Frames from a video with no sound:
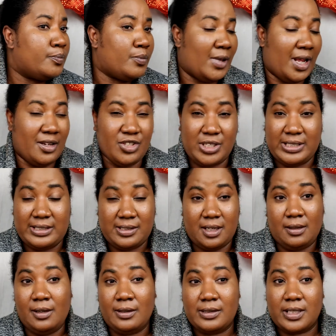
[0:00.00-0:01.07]
And she still
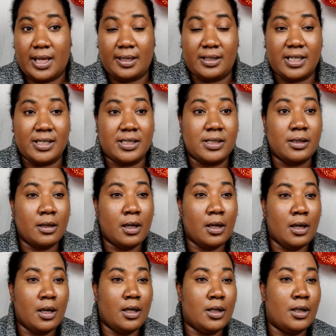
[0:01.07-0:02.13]
looks like this.
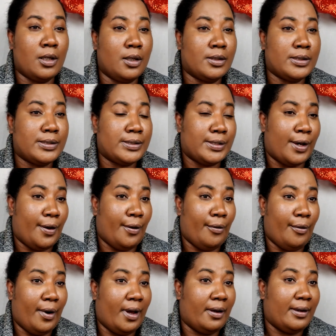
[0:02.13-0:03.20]

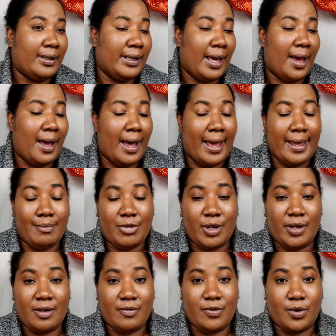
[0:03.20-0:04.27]
So, yeah, I am
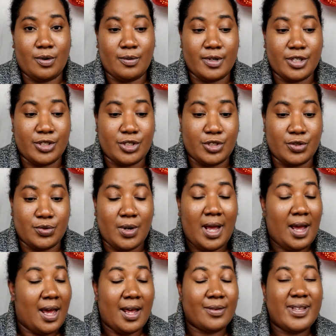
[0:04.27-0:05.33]
looking forward to...
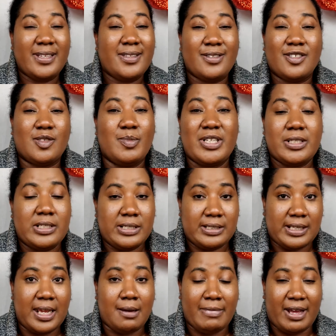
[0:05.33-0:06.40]
I don't think there's much to
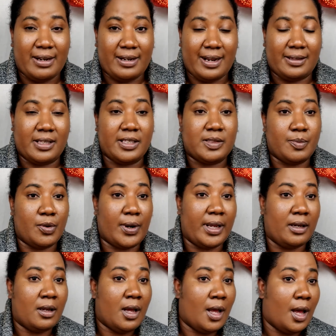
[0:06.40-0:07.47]
say about it at this
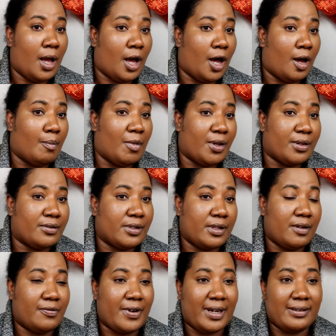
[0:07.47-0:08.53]
point, other than
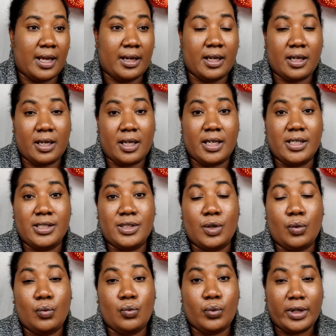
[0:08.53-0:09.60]
the fact that it is
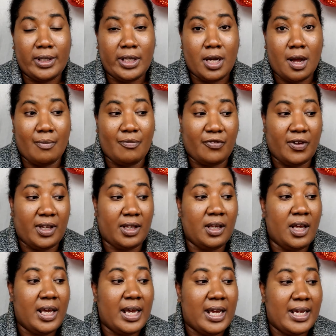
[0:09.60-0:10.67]
really comfy.
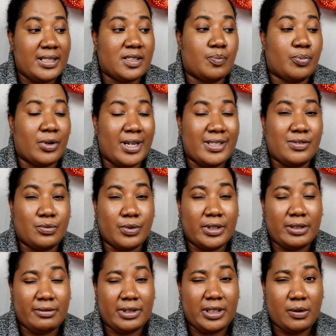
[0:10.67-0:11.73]
It spreads
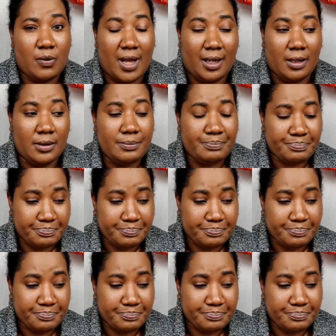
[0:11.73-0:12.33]
really, really well.